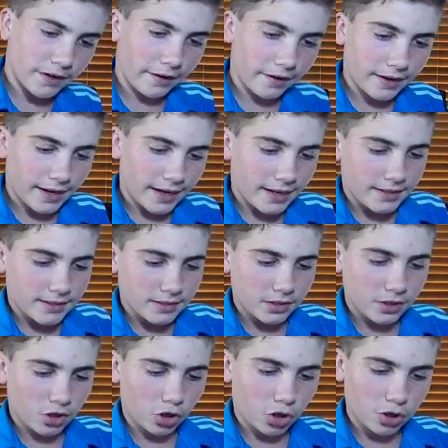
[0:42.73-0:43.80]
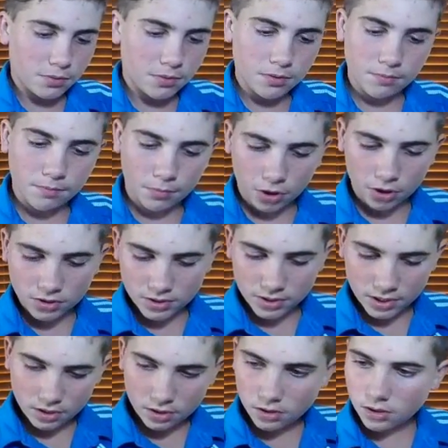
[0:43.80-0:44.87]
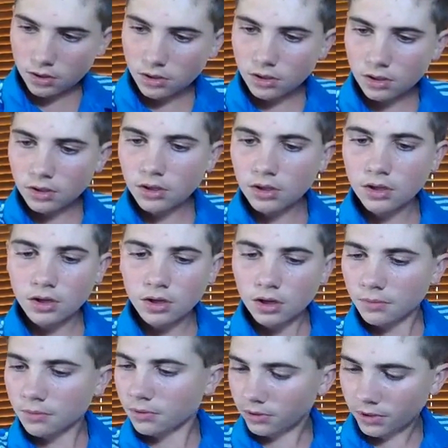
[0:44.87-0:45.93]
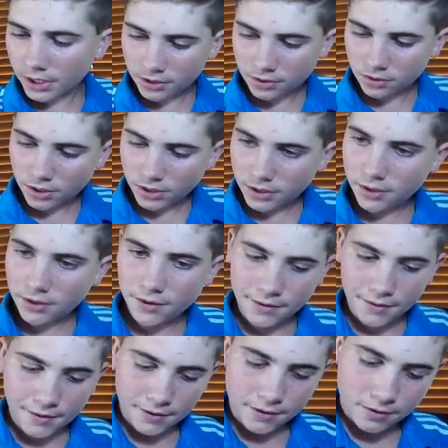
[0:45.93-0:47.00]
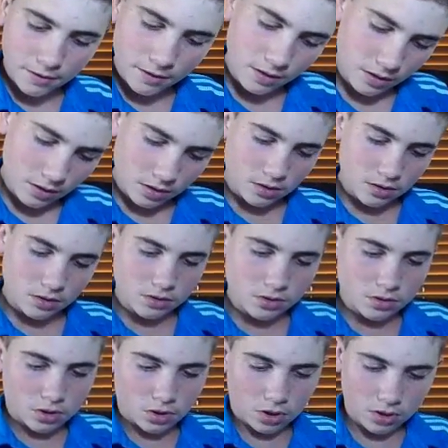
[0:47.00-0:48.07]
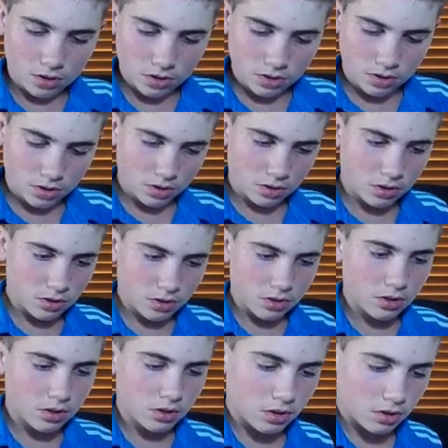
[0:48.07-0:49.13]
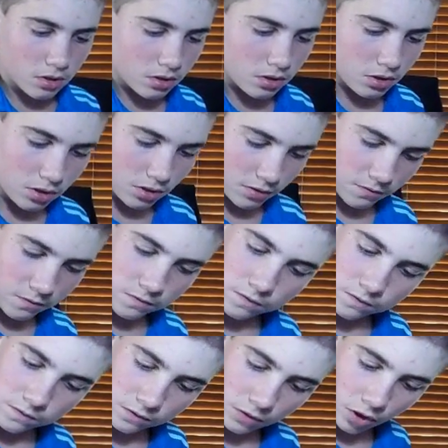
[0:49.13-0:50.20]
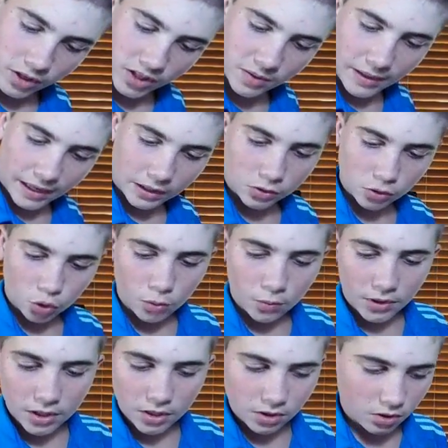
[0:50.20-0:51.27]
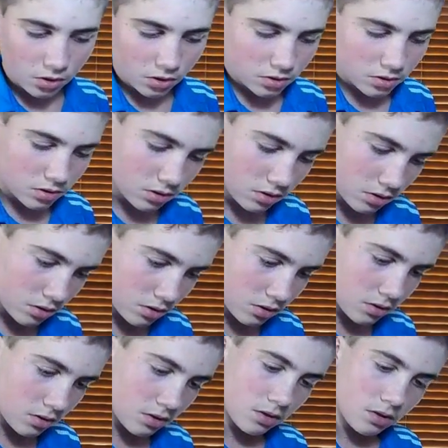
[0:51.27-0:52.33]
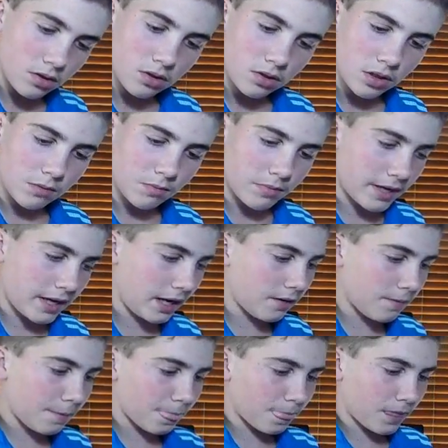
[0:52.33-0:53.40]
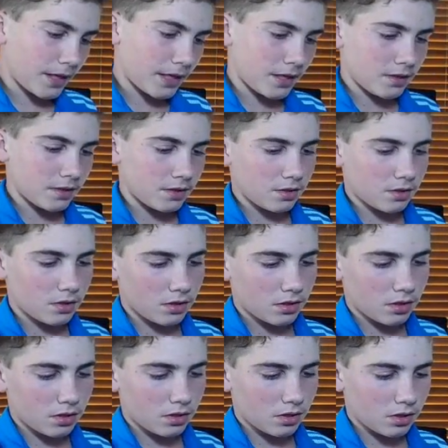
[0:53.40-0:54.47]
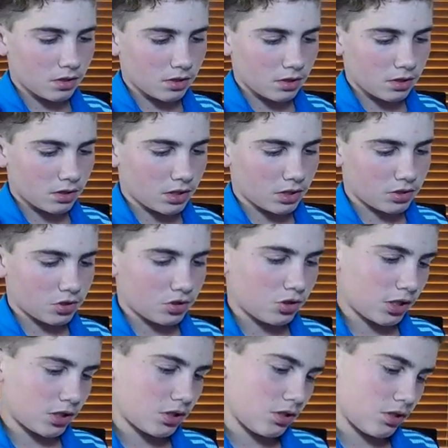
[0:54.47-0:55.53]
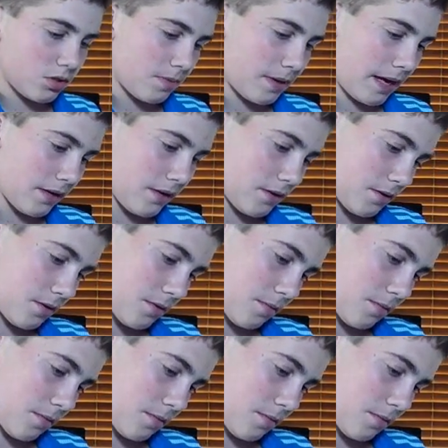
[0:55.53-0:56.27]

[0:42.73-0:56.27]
very easy to open boxing. Put that aside. It's got your floaty back door by the looks. Your mount and an instructions pad.